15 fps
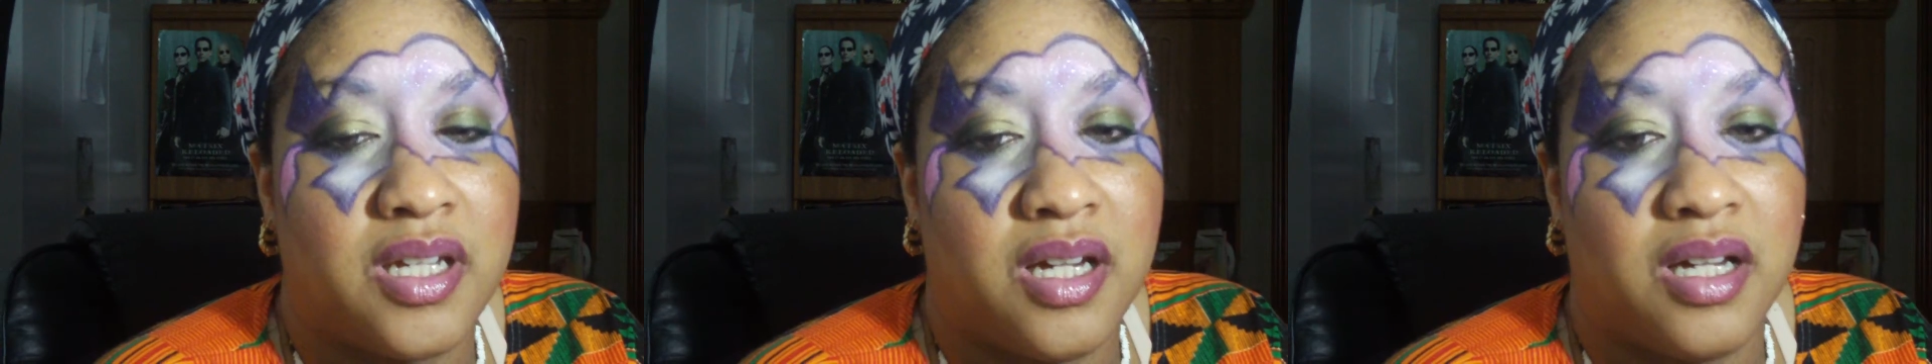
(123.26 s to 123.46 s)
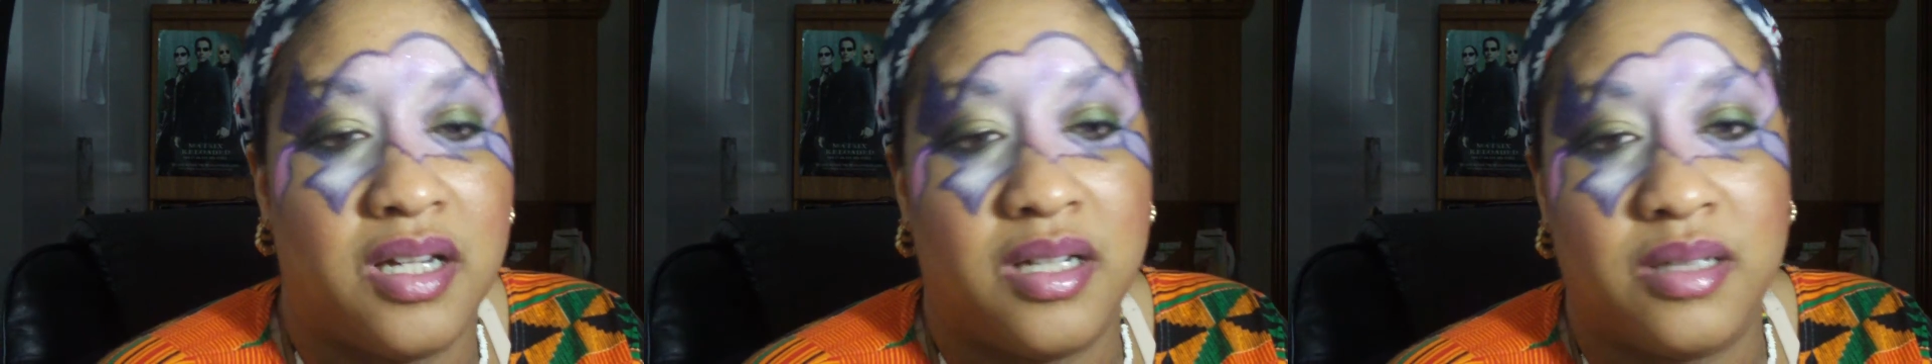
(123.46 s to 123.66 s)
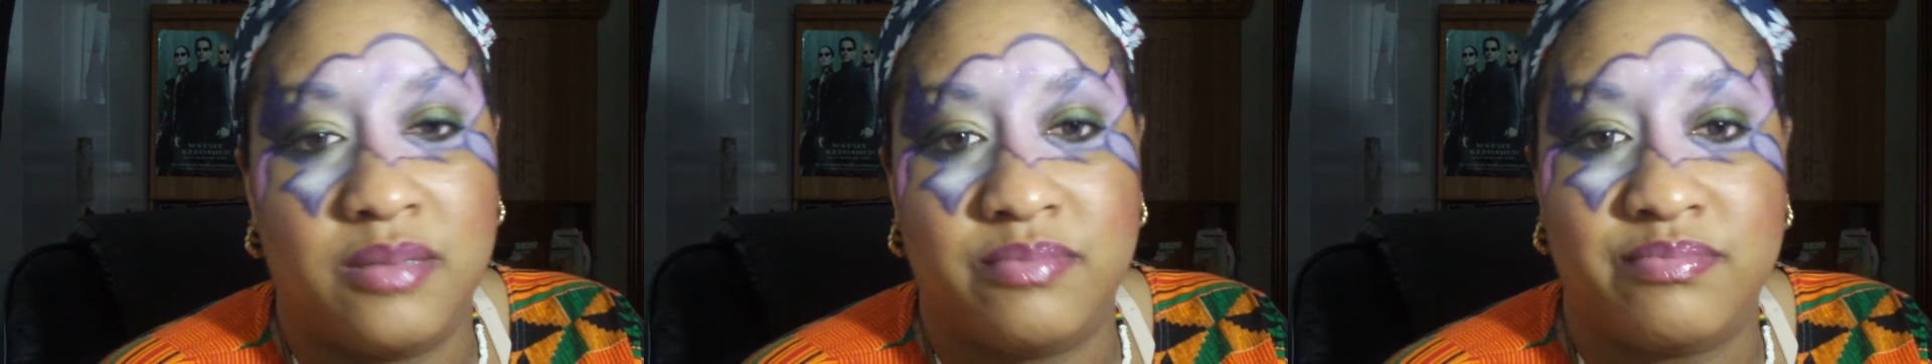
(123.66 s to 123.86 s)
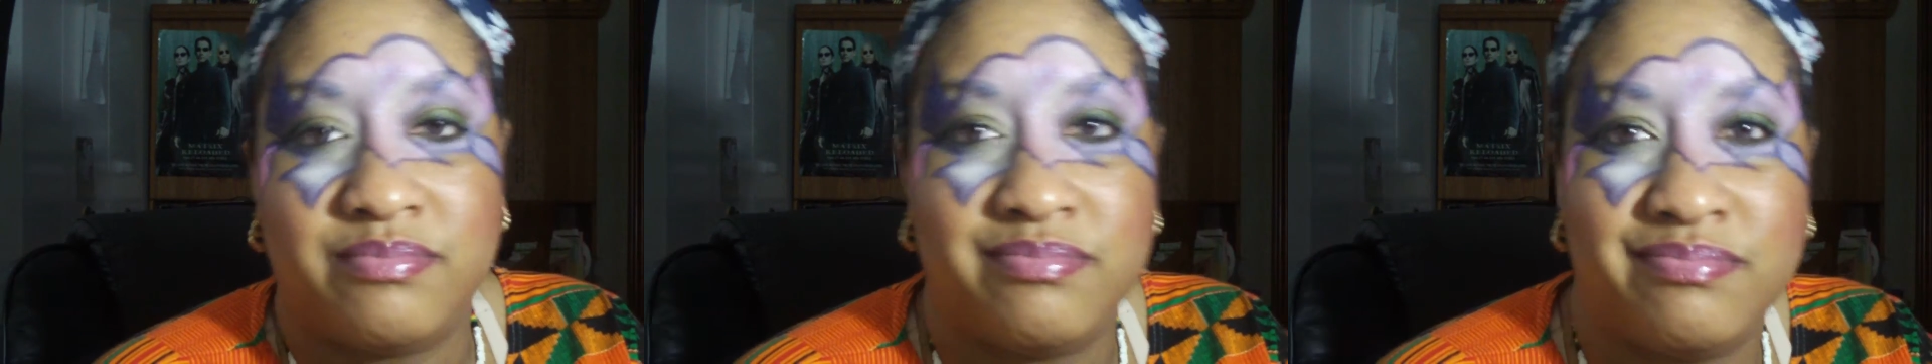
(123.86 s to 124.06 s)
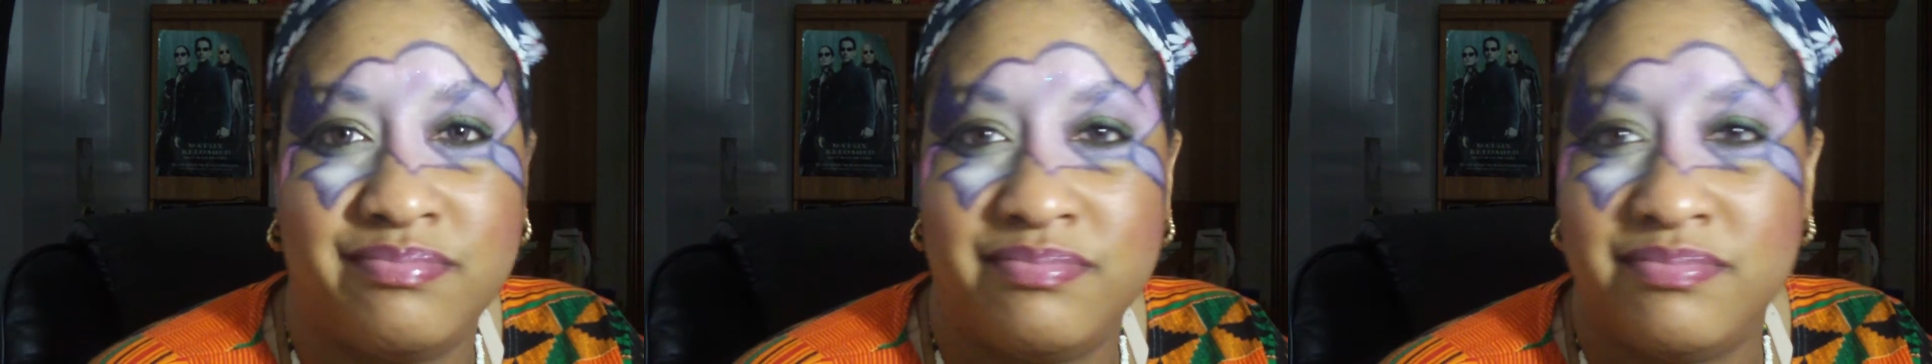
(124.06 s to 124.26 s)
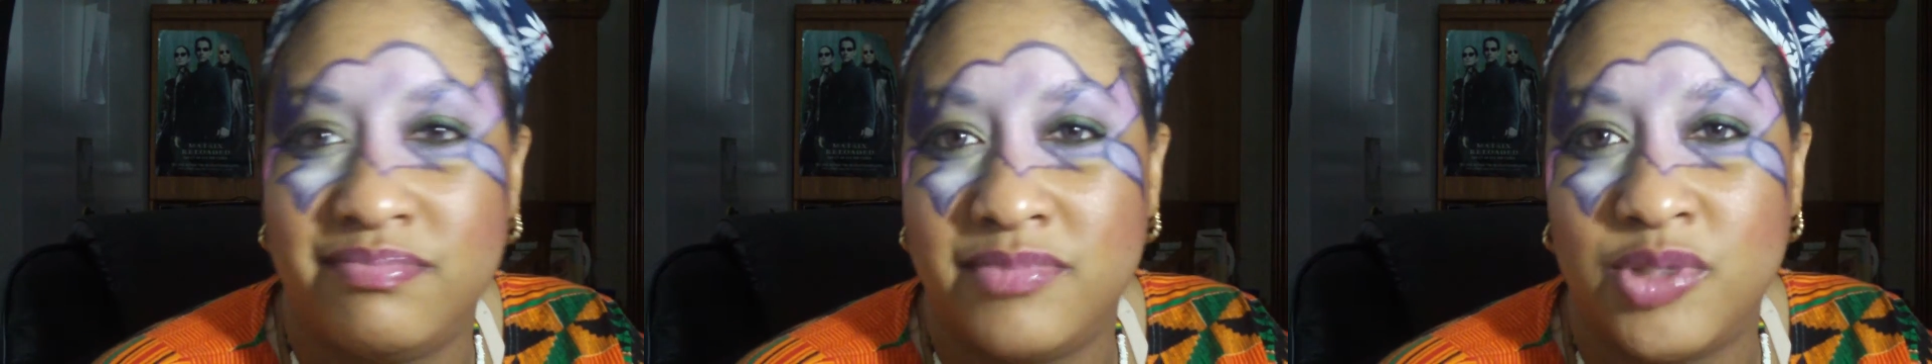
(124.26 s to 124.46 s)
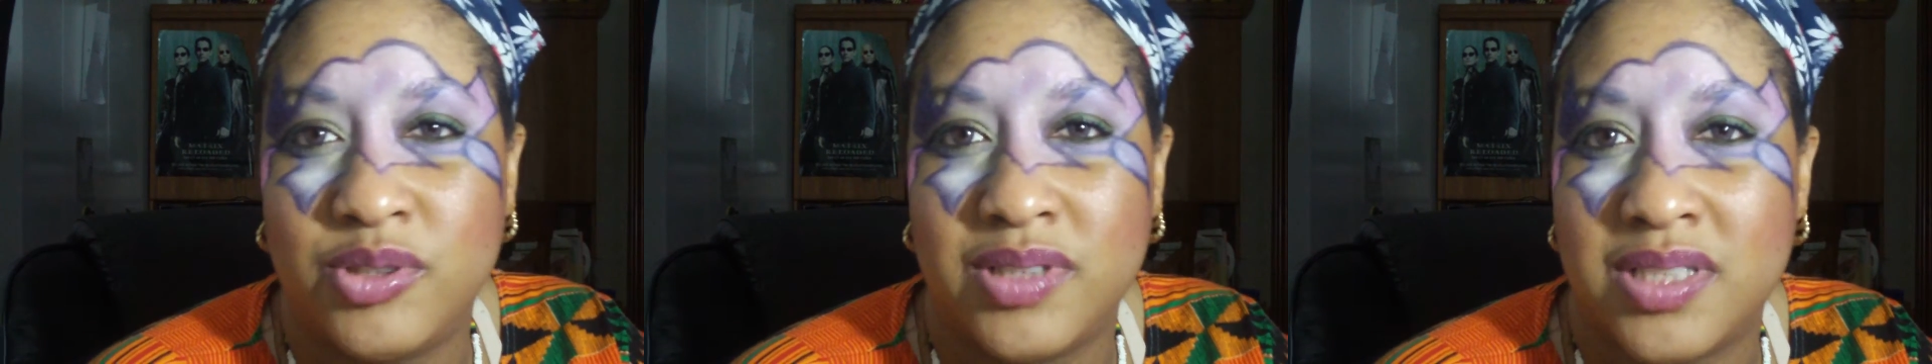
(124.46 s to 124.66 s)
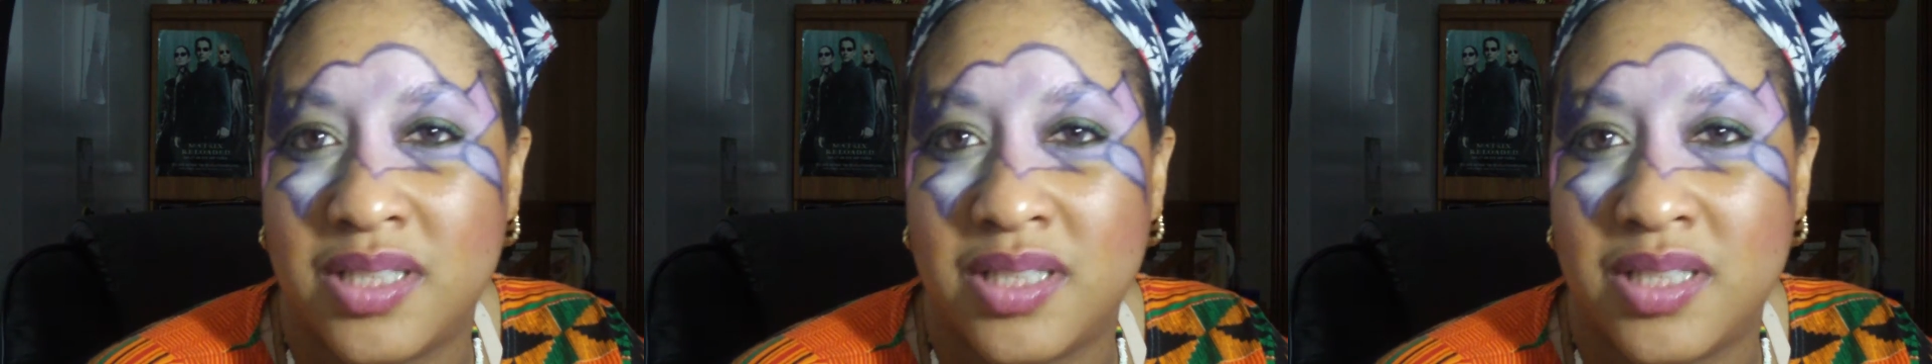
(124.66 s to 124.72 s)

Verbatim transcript: um, doing